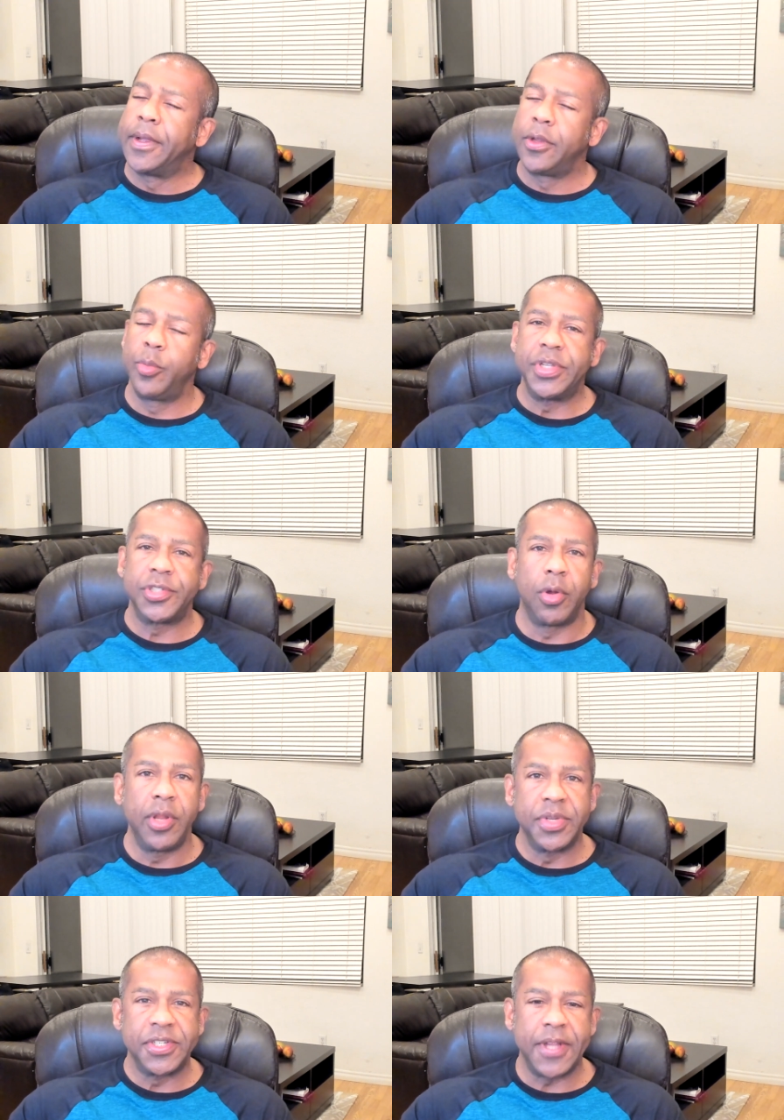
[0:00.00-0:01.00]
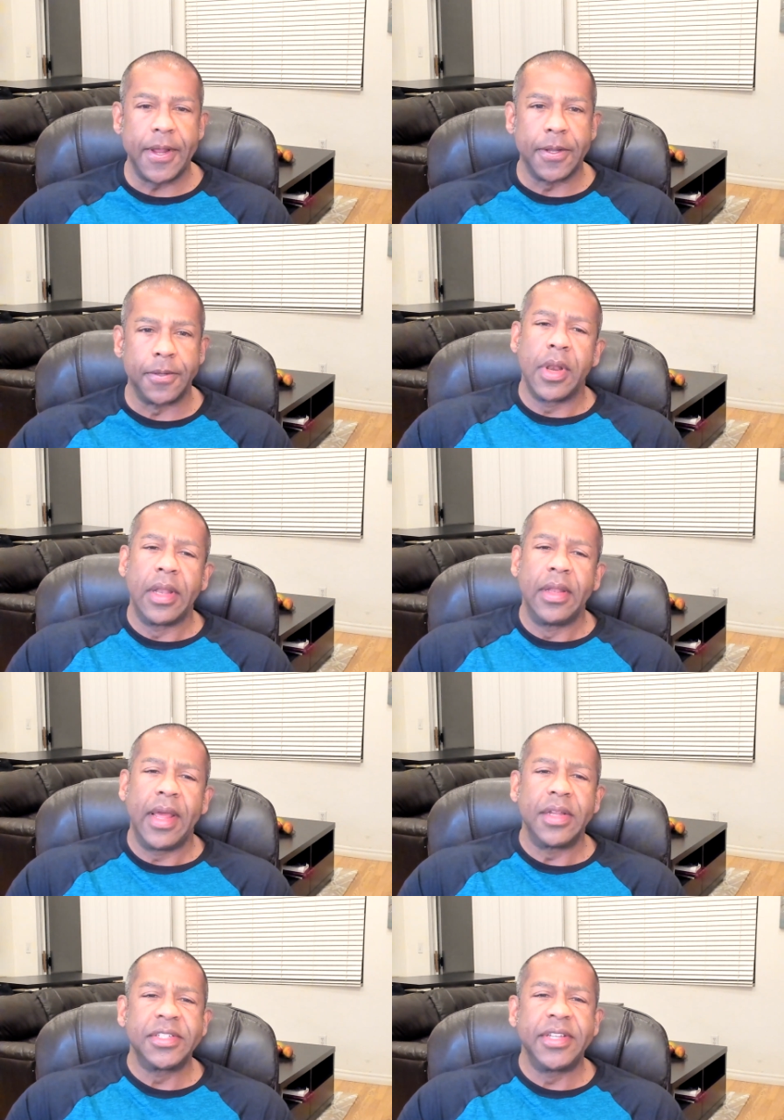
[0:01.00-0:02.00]
You'll be sorely mistaken.
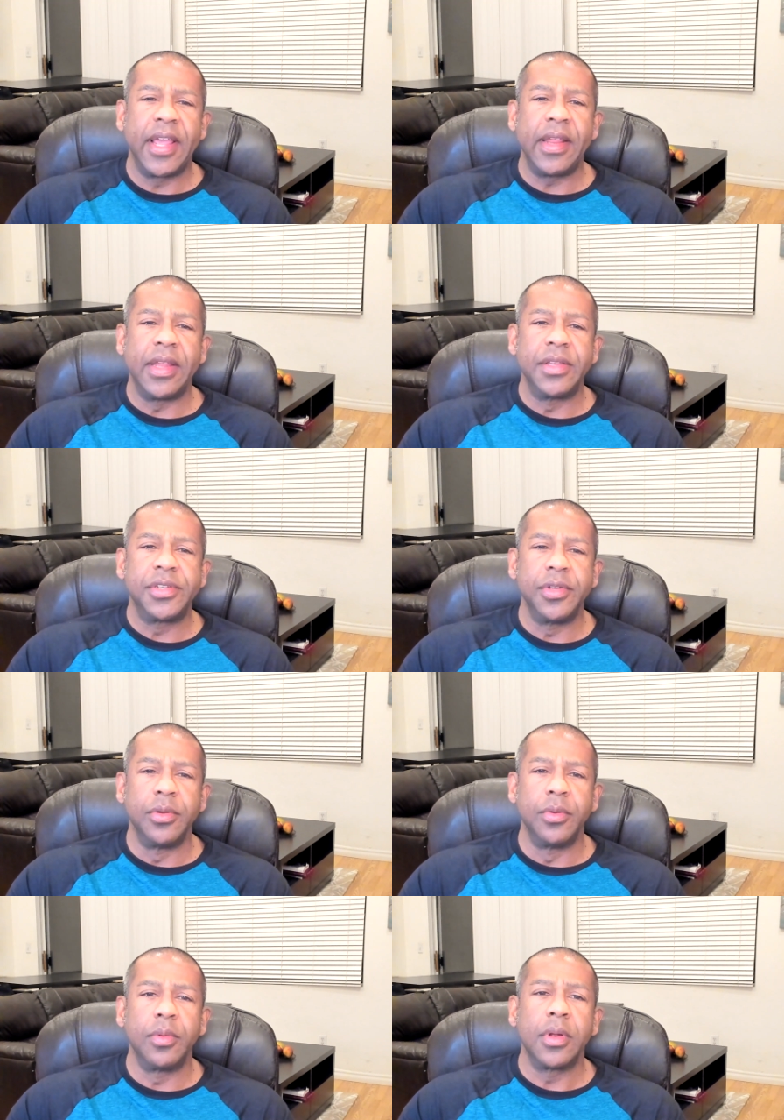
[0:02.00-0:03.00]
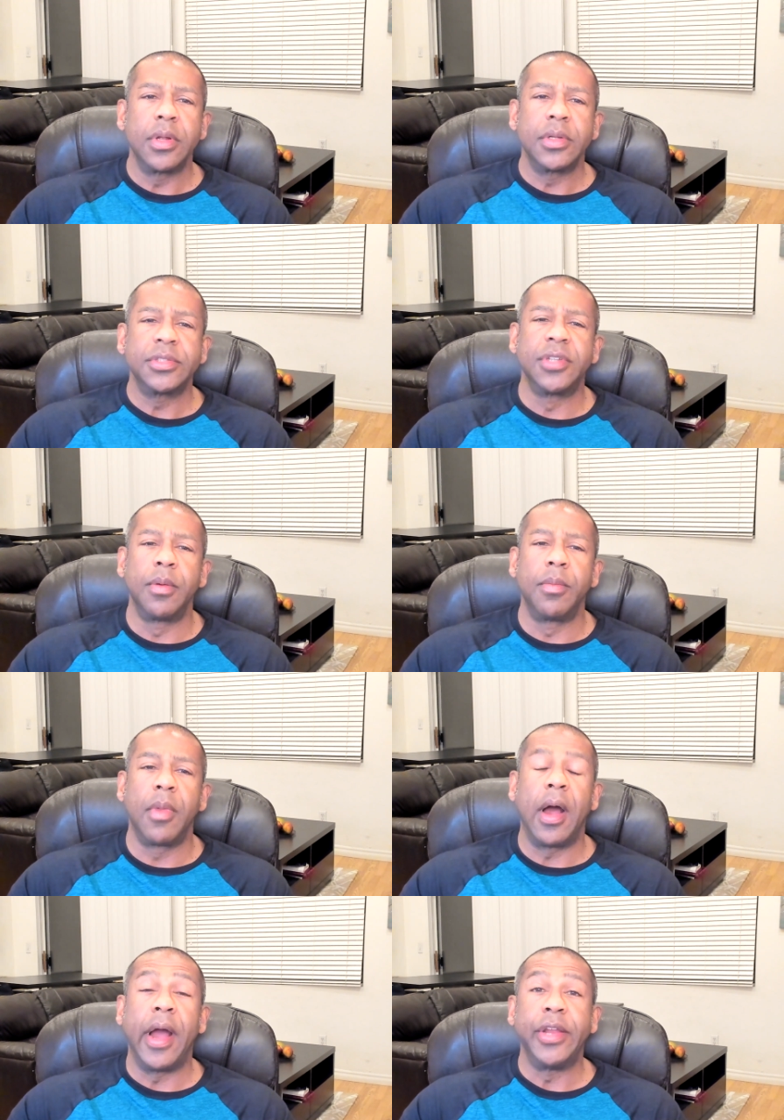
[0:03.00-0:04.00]
Let us get into some
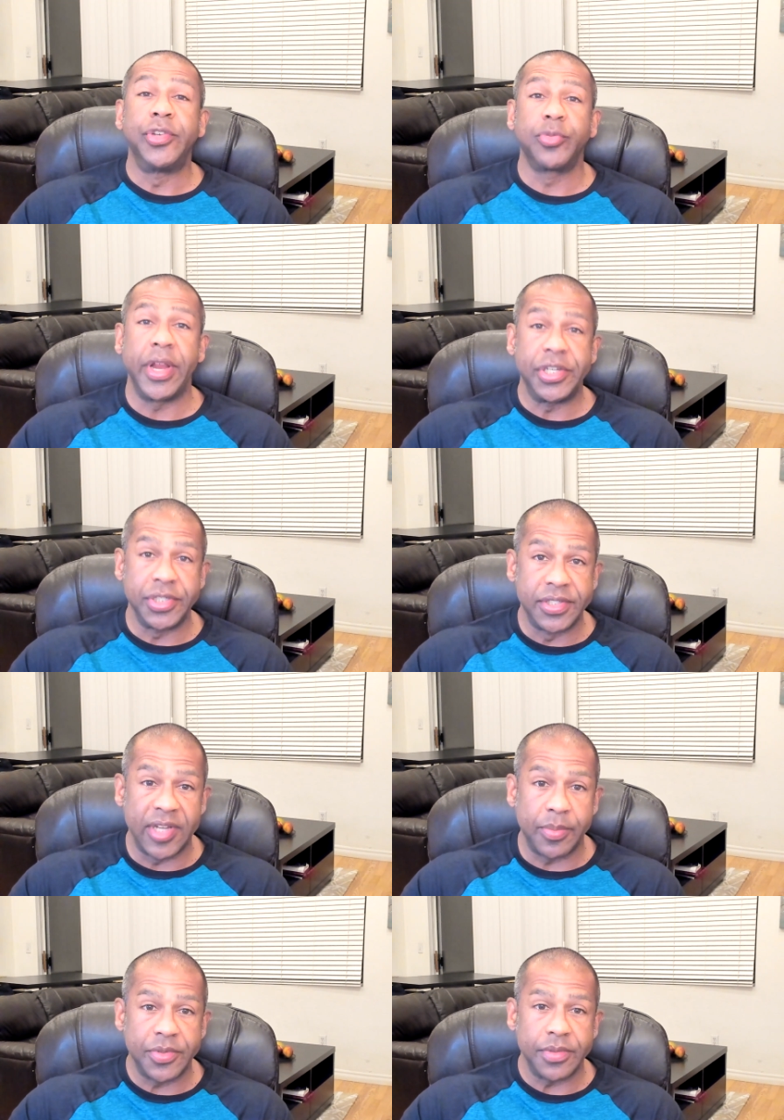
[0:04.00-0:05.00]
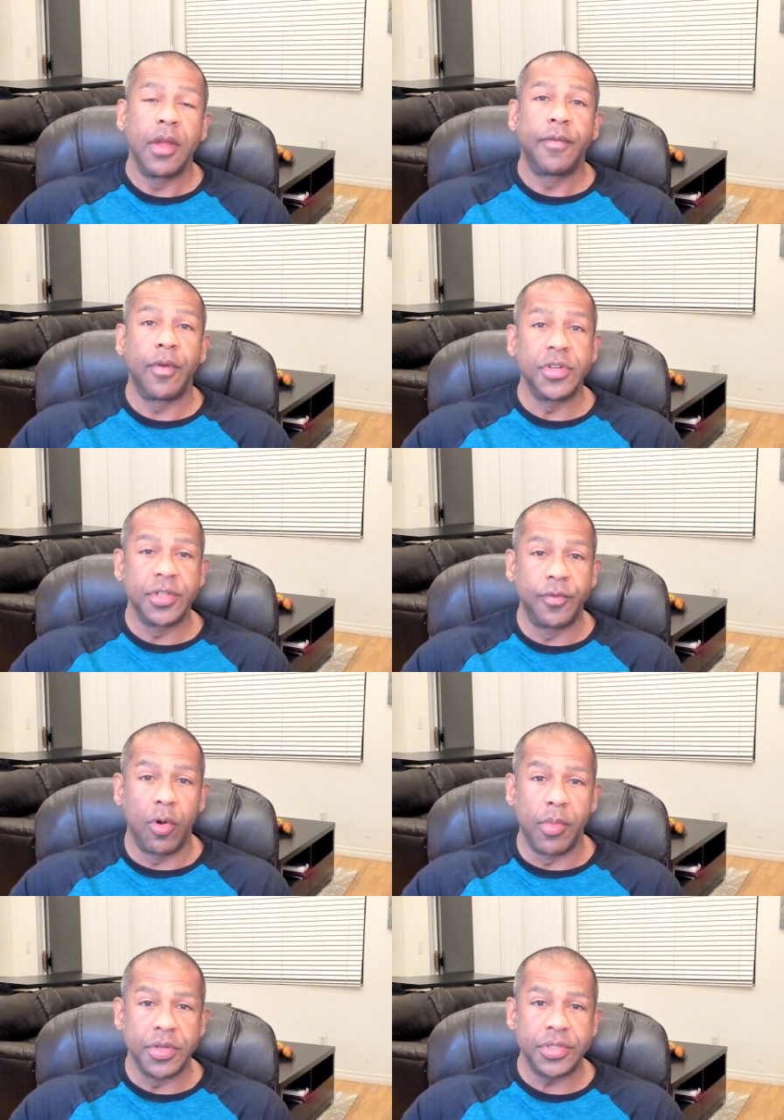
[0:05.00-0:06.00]
hydration tips. First and
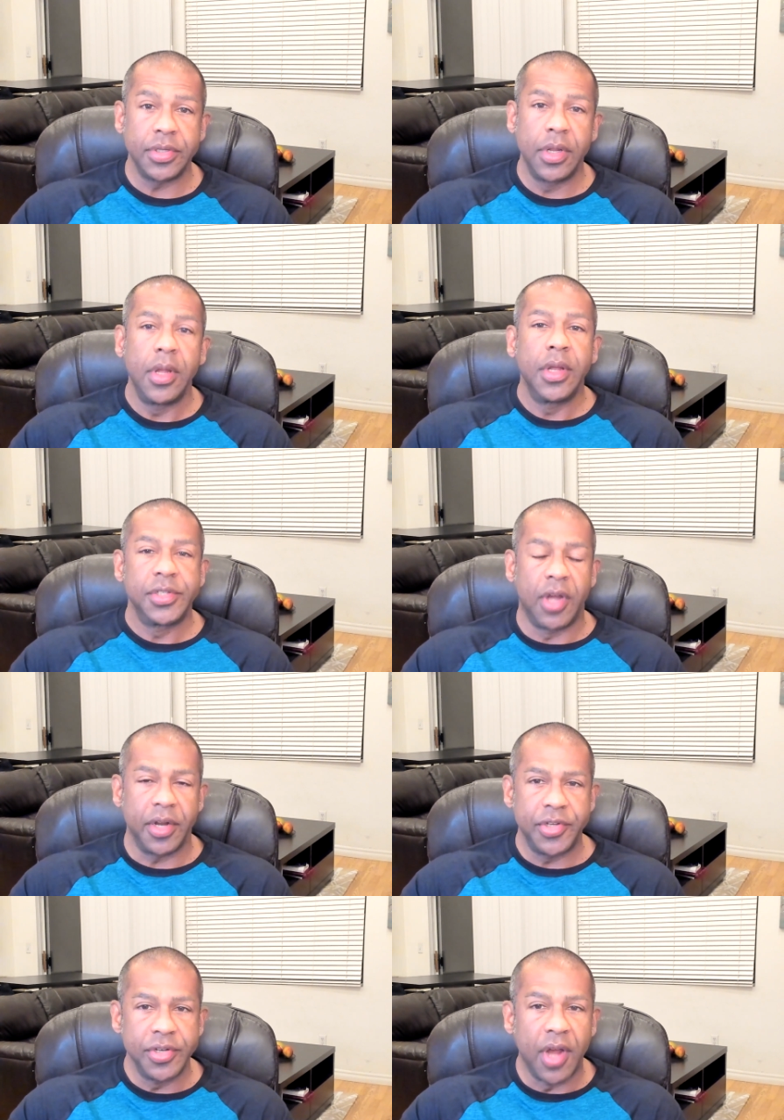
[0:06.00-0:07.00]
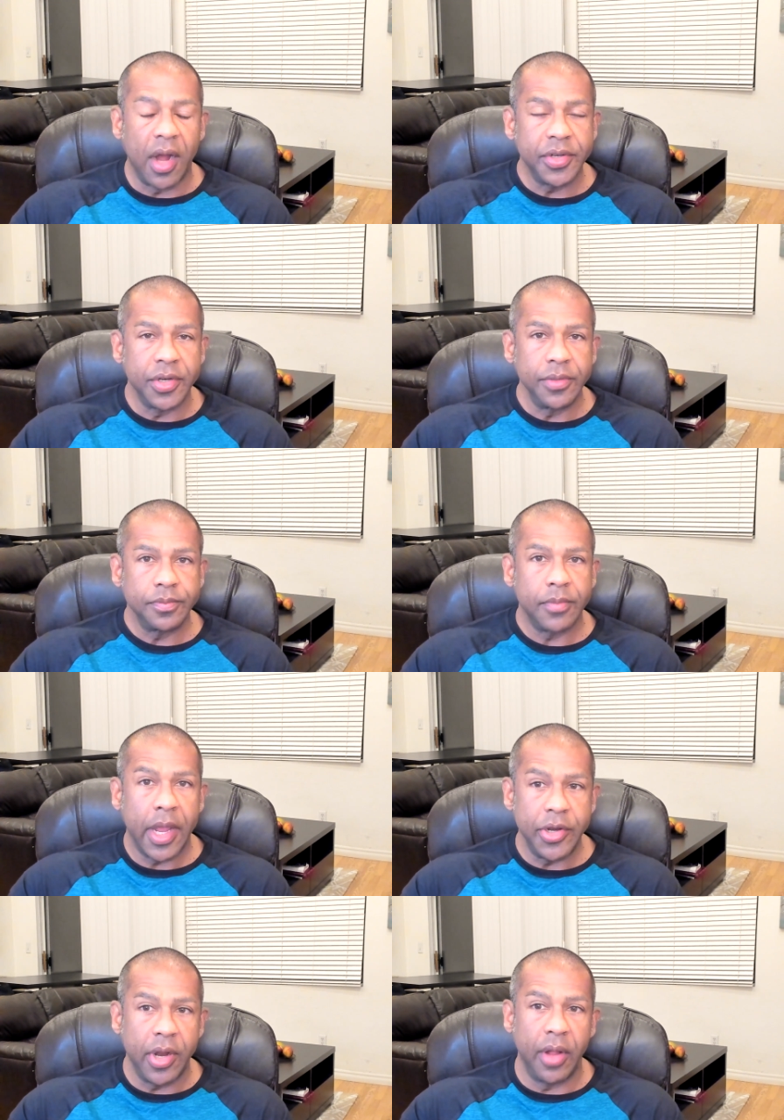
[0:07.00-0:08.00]
foremost, talk to your doctor
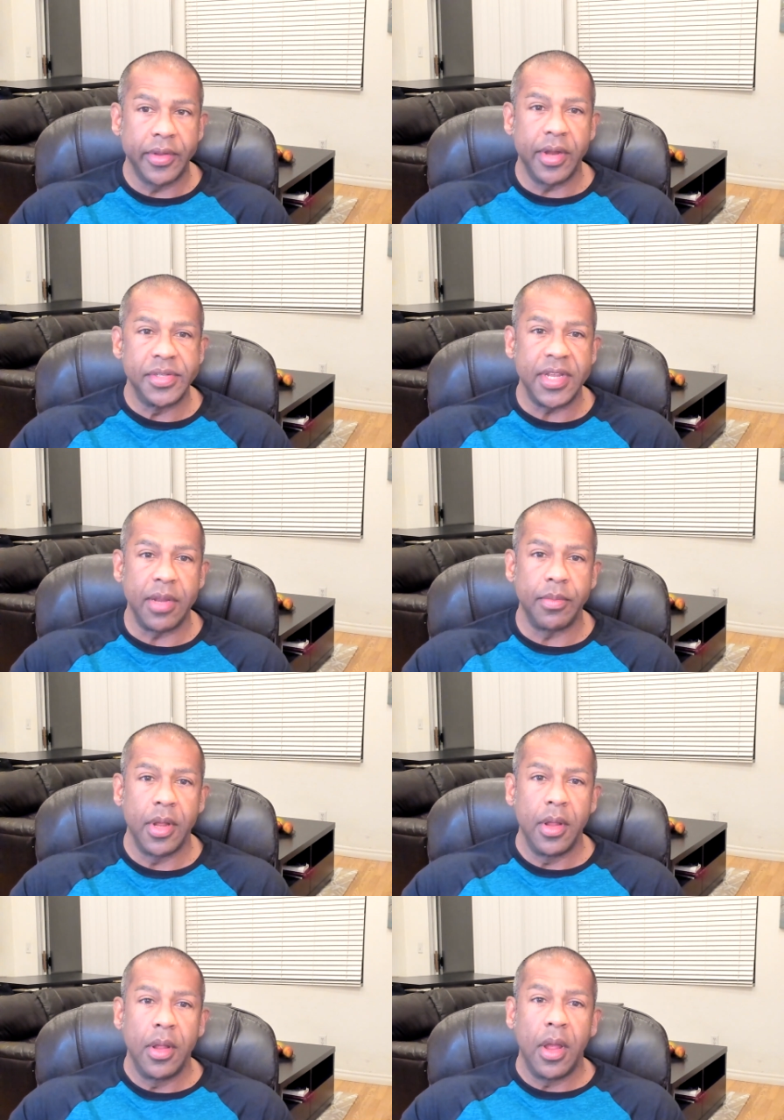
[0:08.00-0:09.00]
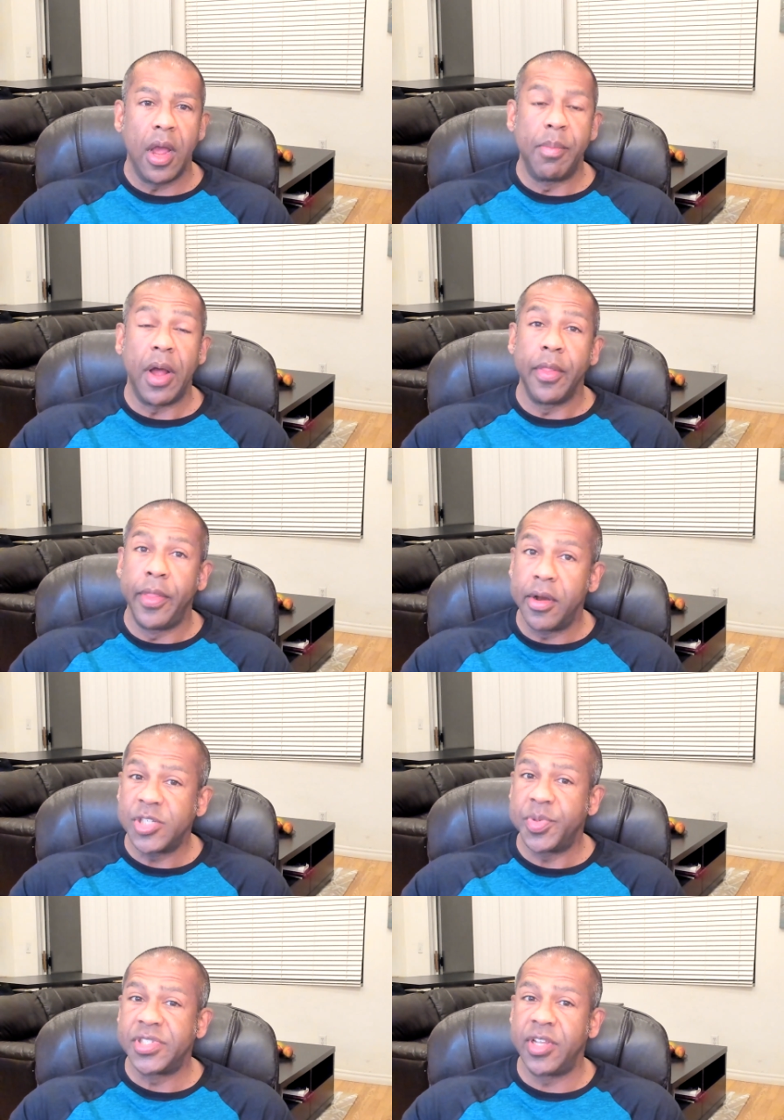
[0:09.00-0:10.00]
and your healthcare team about their
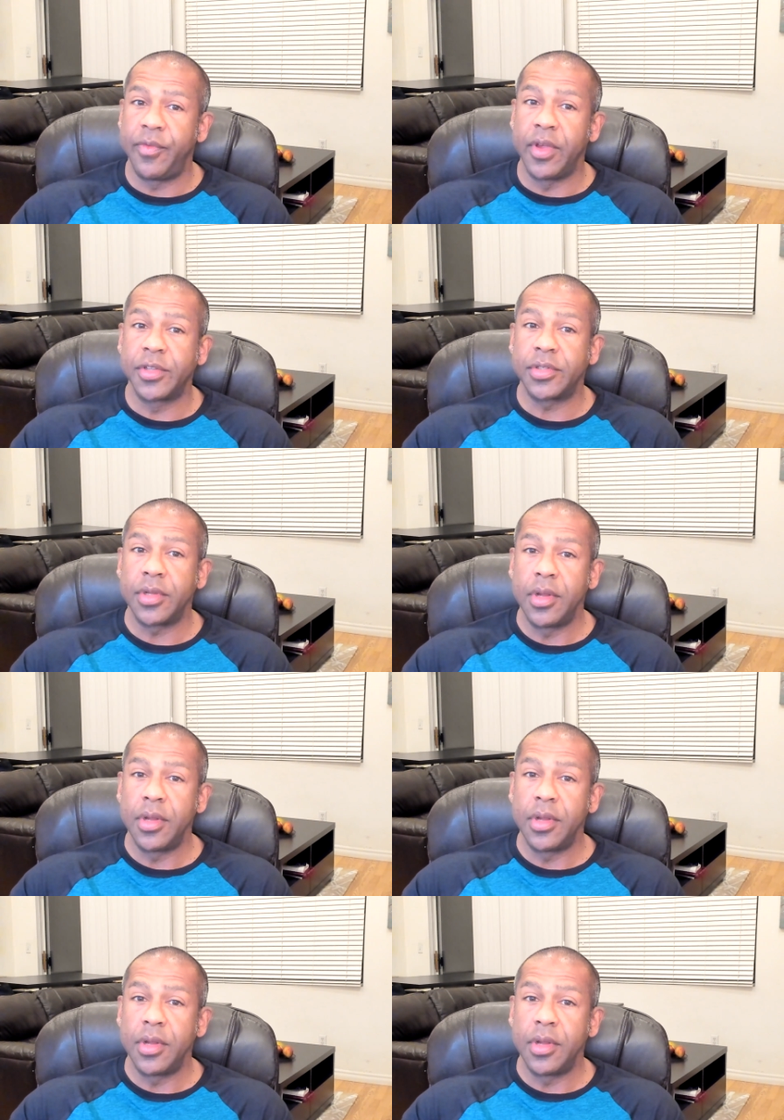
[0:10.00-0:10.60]
specifics